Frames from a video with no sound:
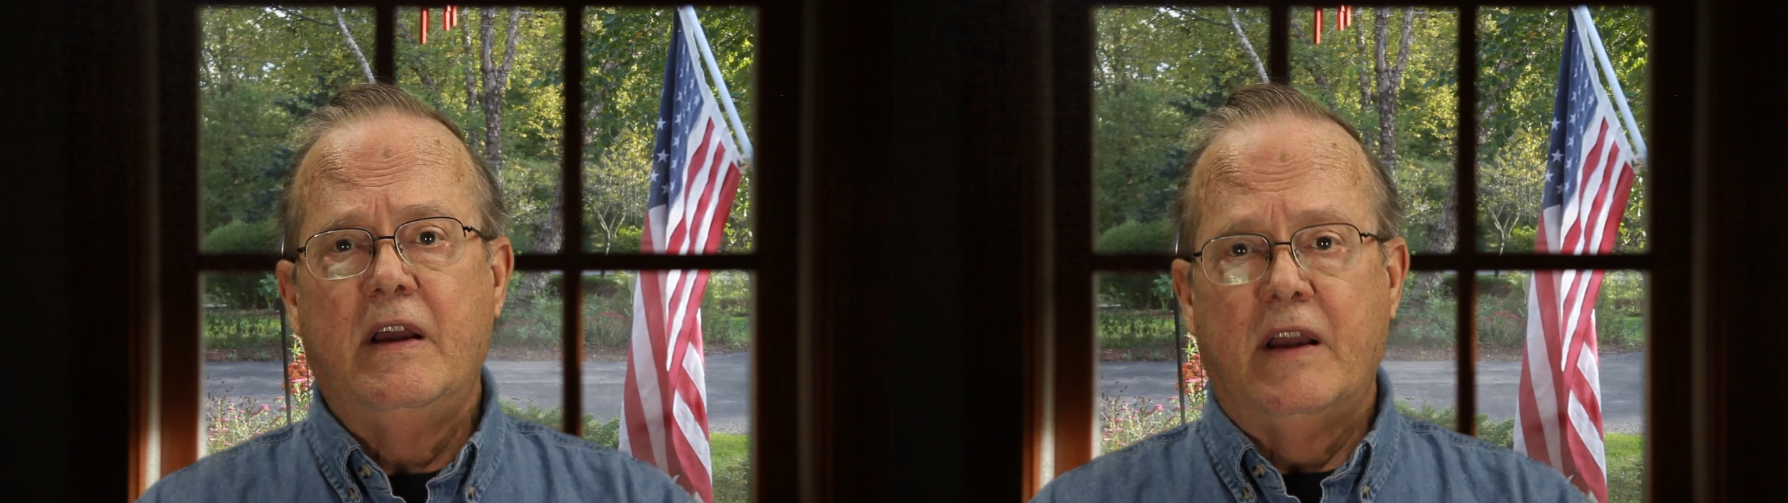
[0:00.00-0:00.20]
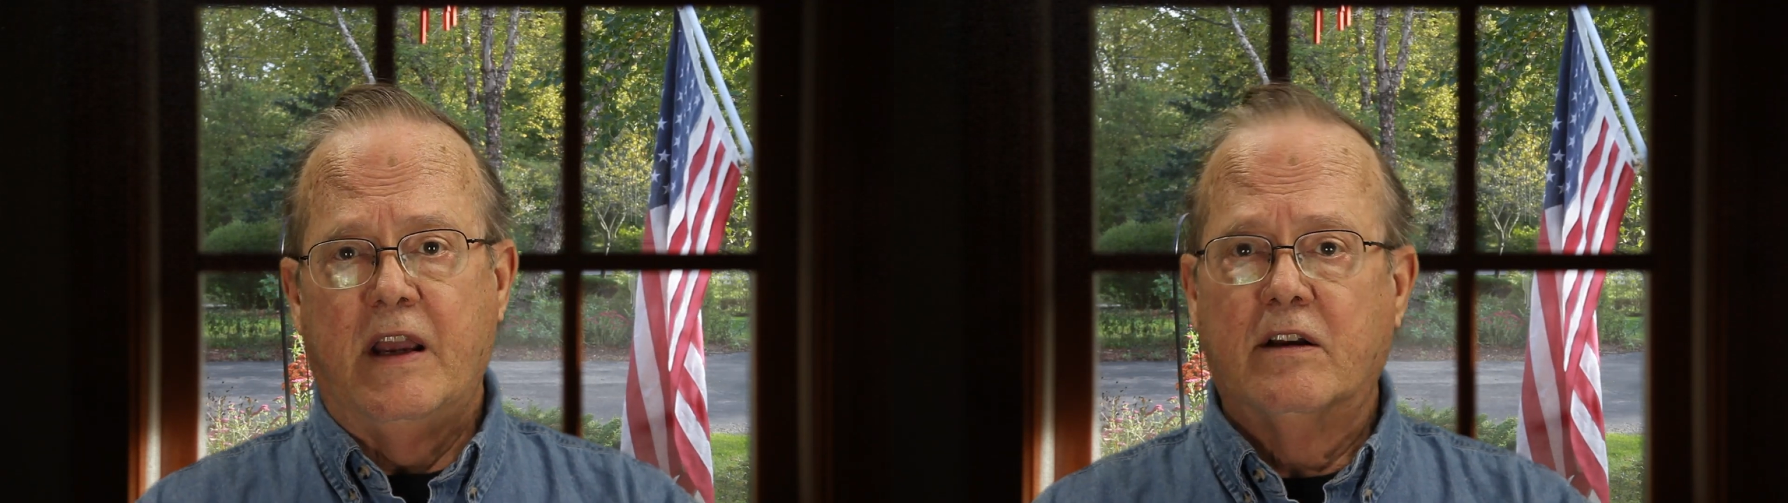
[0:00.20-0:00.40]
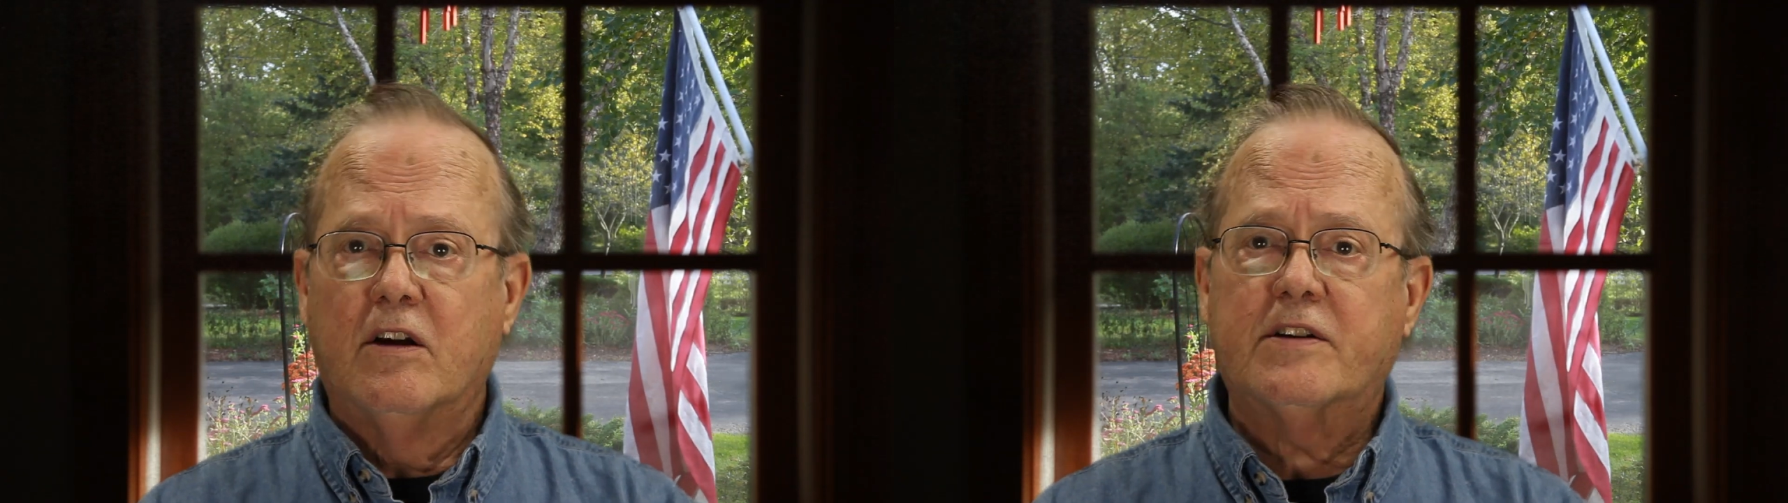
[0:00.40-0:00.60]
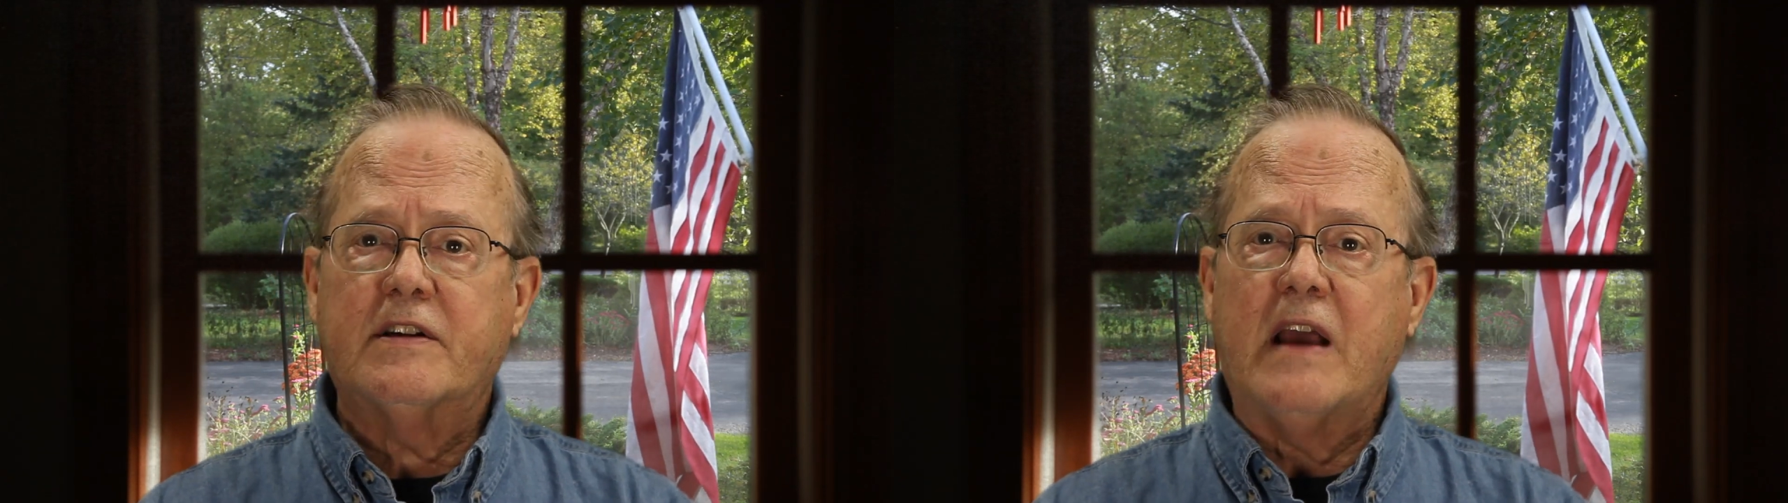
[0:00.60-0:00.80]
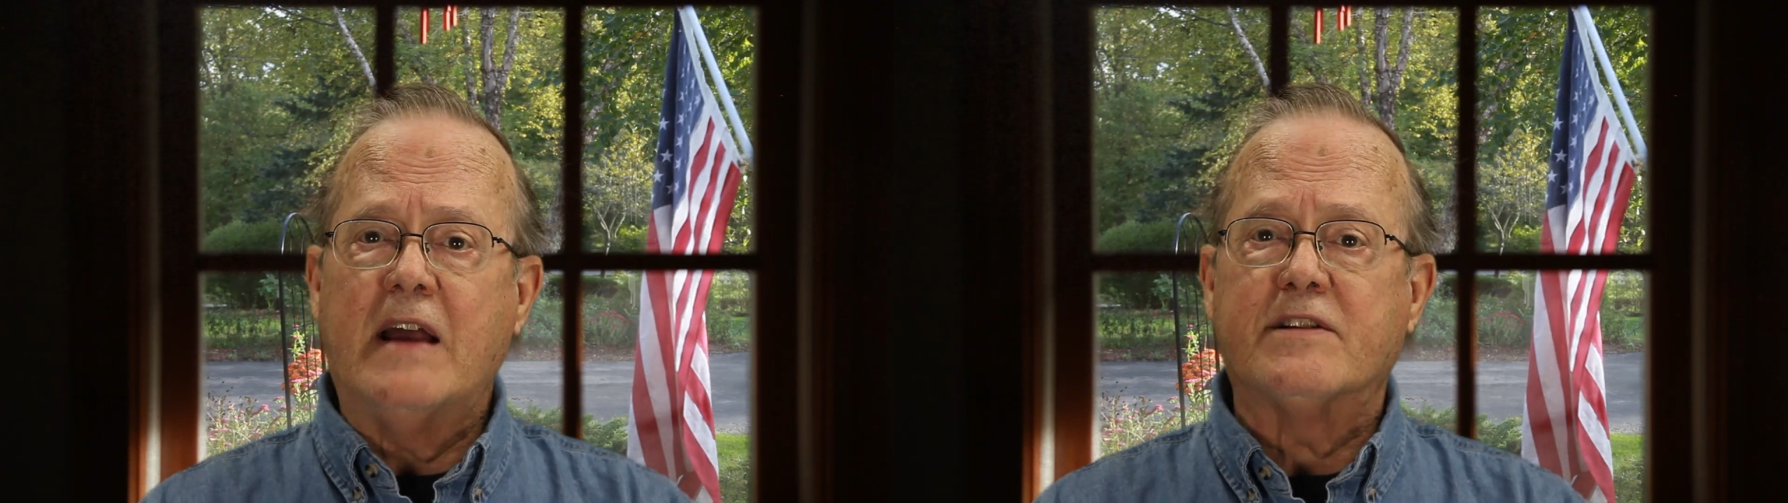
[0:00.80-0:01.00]
He looked
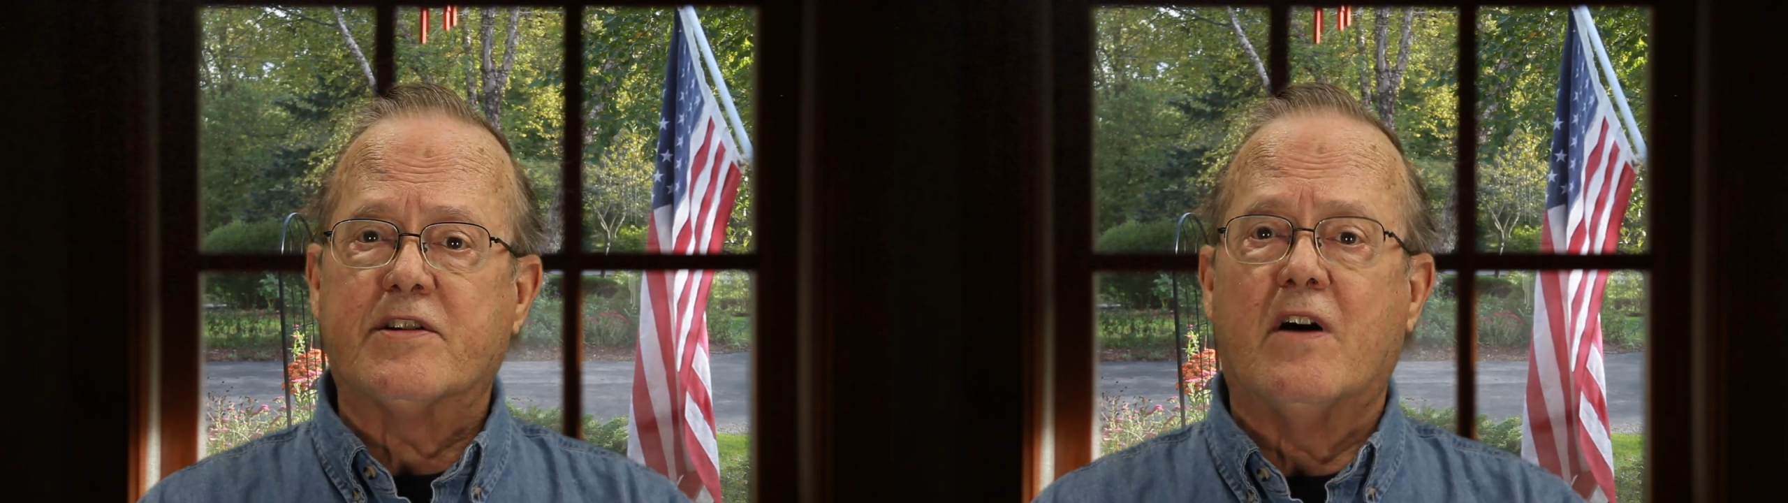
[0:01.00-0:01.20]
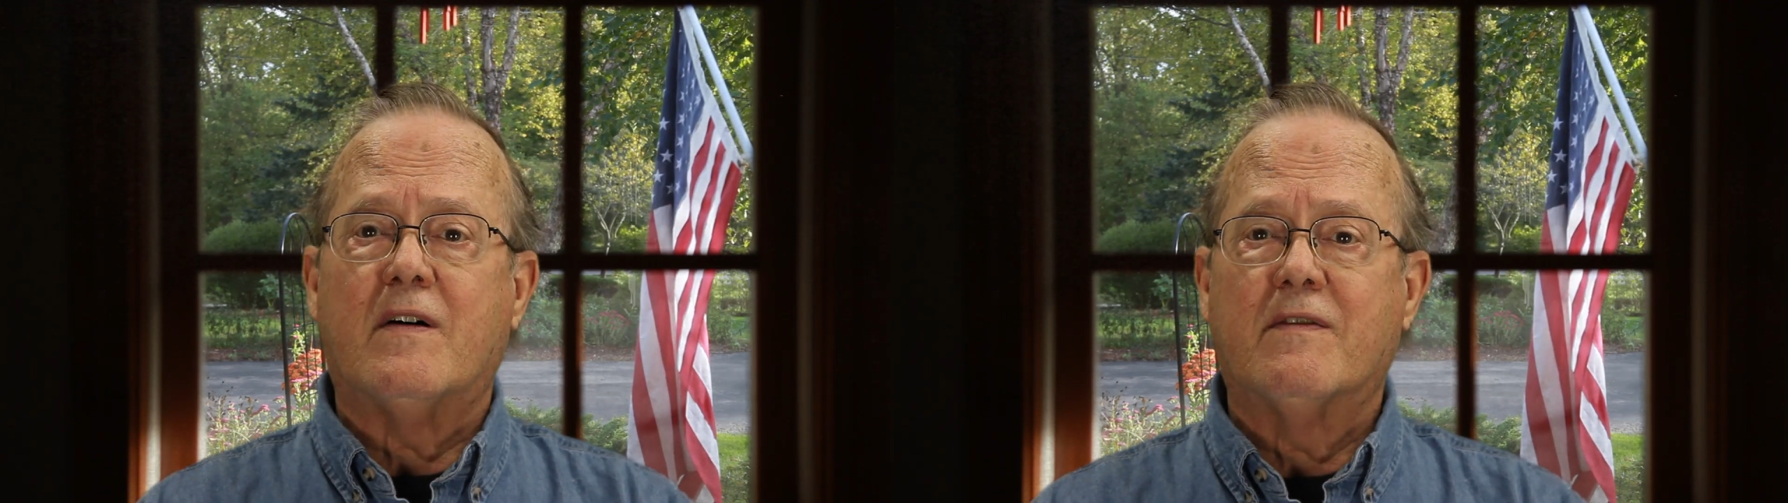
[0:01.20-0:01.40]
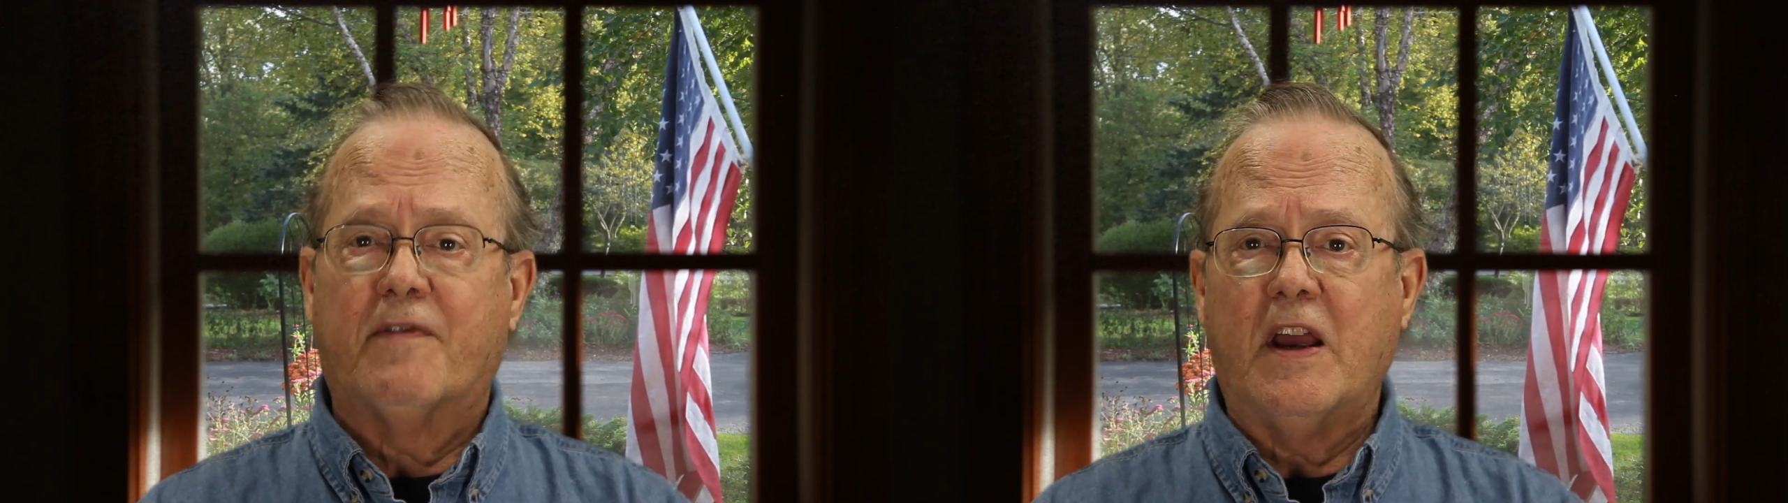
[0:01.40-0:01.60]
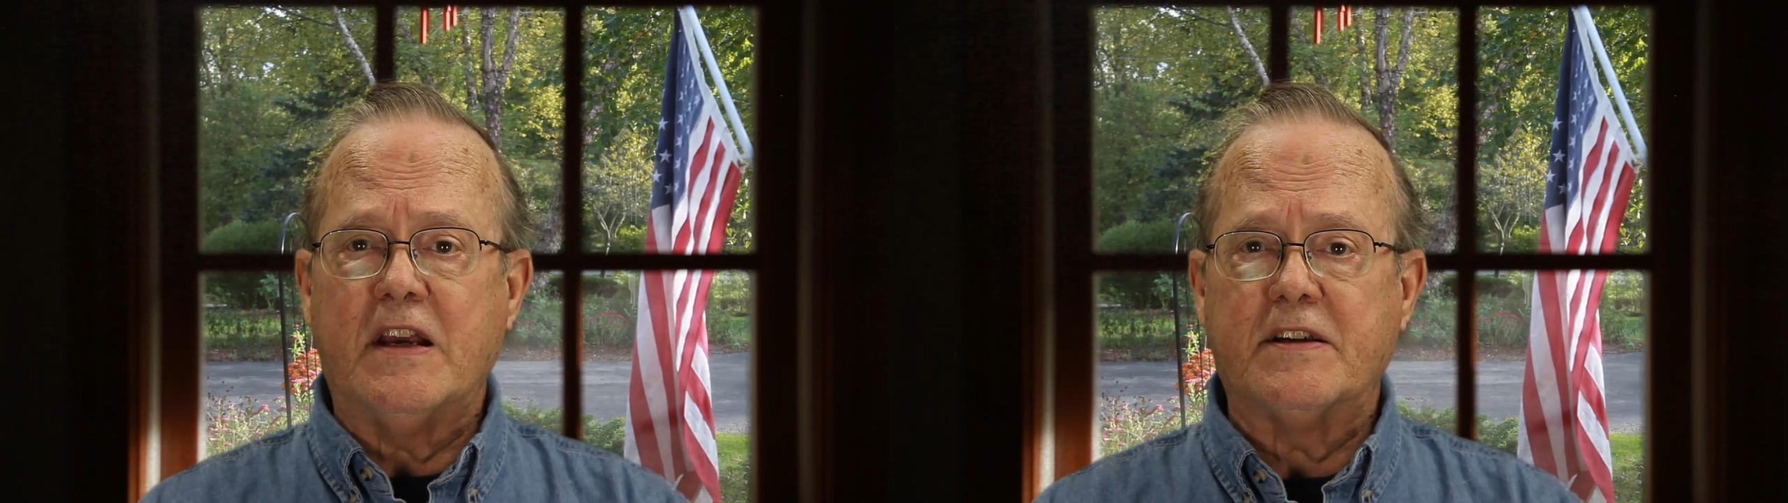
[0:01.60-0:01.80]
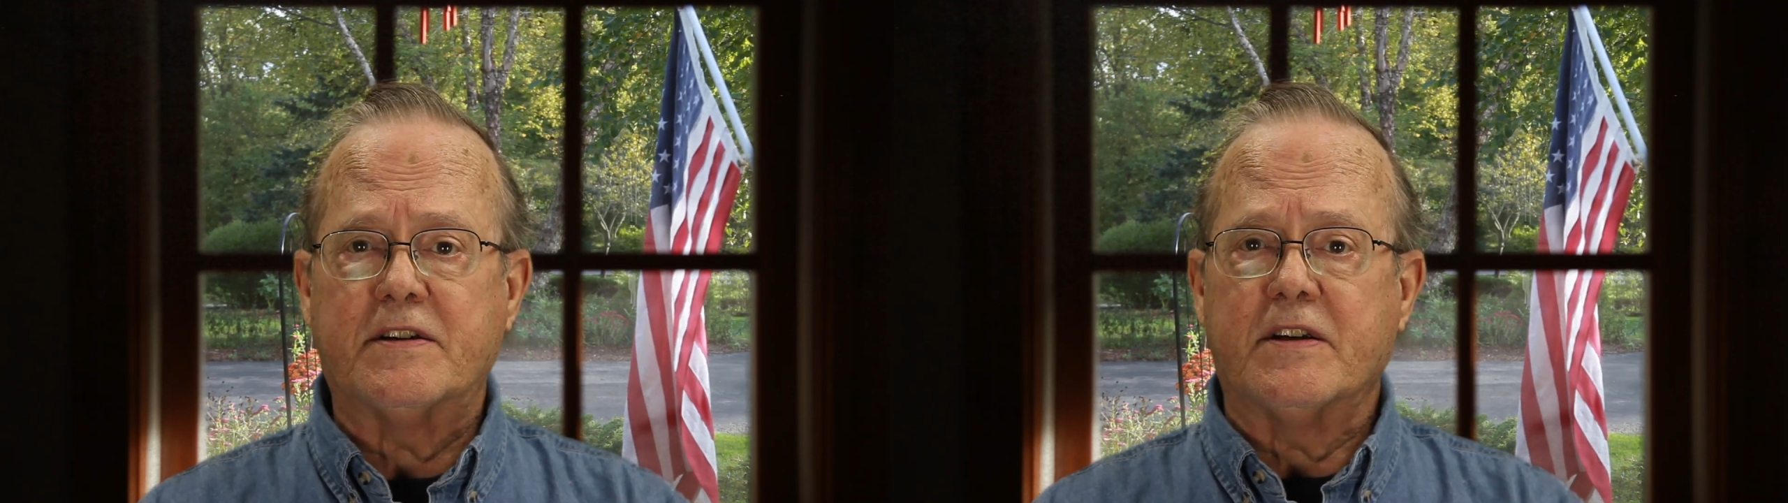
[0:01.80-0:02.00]
and saw a
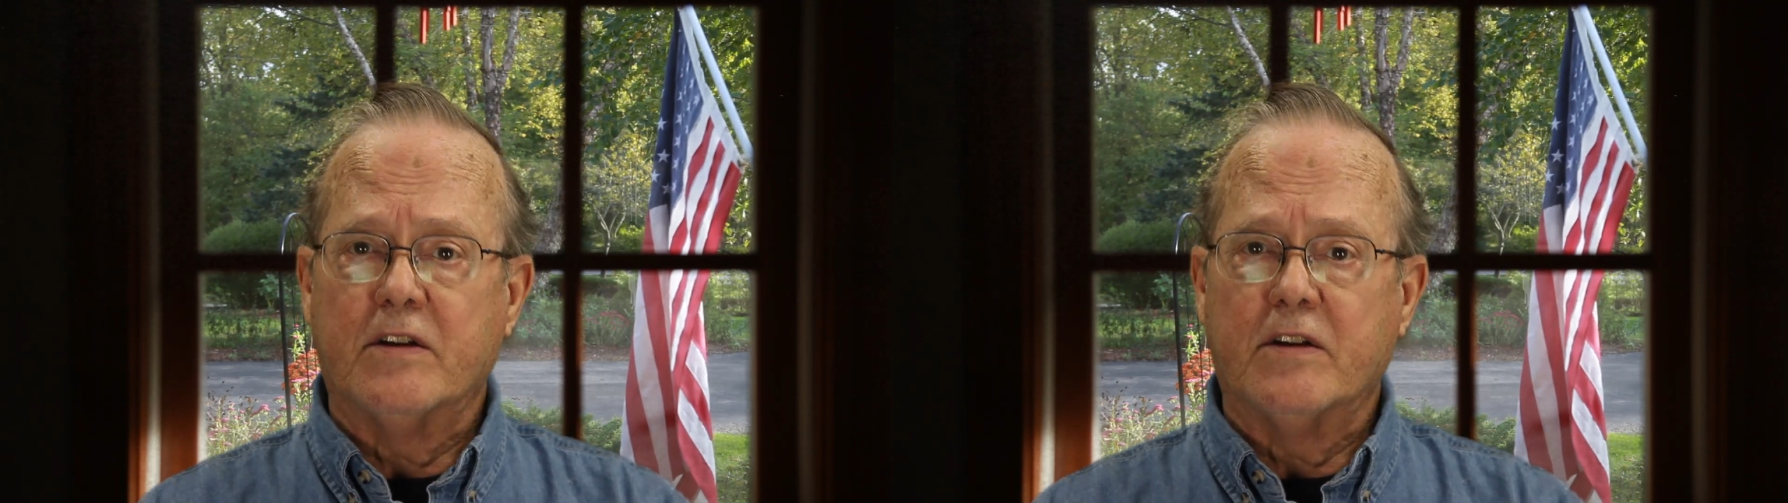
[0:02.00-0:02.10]
face